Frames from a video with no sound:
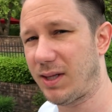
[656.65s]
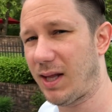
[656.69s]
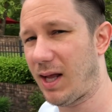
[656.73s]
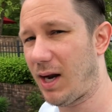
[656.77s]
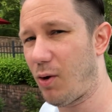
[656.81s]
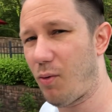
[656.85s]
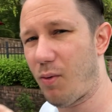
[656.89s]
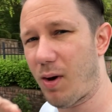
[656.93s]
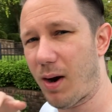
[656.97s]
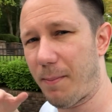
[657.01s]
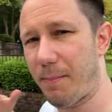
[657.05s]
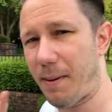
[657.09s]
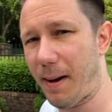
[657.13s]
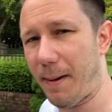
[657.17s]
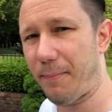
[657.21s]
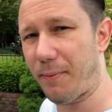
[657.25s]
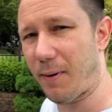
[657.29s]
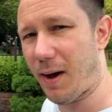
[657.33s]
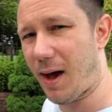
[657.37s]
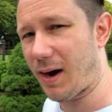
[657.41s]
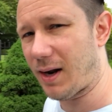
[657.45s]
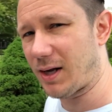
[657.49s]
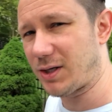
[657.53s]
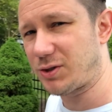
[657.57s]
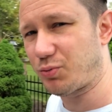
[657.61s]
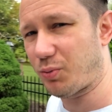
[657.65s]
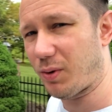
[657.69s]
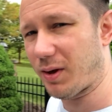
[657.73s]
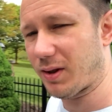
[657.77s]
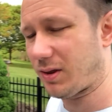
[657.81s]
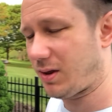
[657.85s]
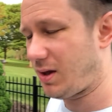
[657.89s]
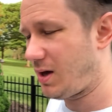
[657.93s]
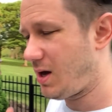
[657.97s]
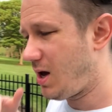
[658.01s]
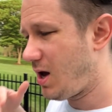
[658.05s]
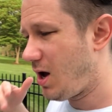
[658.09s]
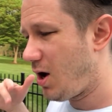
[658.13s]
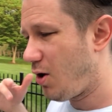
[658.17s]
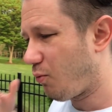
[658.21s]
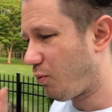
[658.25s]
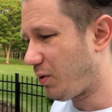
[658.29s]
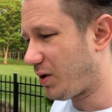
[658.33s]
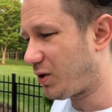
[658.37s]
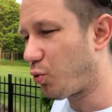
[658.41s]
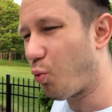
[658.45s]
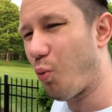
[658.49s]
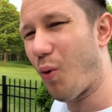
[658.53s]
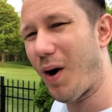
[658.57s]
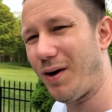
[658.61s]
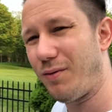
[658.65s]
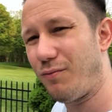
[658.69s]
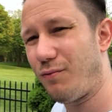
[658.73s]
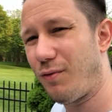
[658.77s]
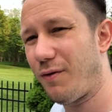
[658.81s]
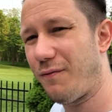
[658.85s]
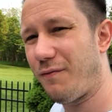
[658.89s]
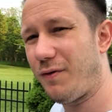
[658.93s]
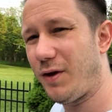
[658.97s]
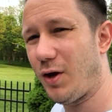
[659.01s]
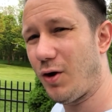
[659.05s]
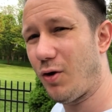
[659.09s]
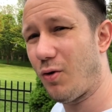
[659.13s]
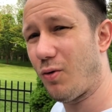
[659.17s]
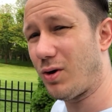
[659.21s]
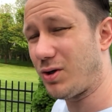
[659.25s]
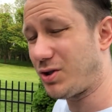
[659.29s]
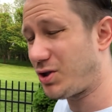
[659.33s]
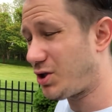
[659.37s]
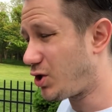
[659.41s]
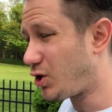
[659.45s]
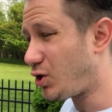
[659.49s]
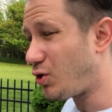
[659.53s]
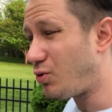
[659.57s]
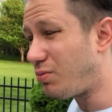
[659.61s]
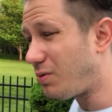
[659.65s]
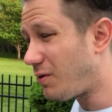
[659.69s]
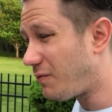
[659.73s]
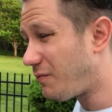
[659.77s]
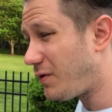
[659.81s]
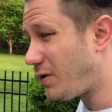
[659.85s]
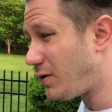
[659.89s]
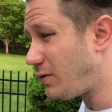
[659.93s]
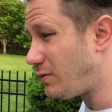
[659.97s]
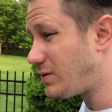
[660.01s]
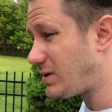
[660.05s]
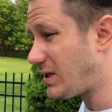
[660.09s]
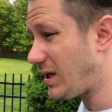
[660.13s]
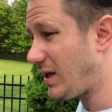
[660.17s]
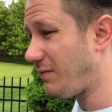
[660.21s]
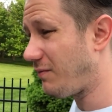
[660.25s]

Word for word: They don't want to buy products with 1 review or 2 reviews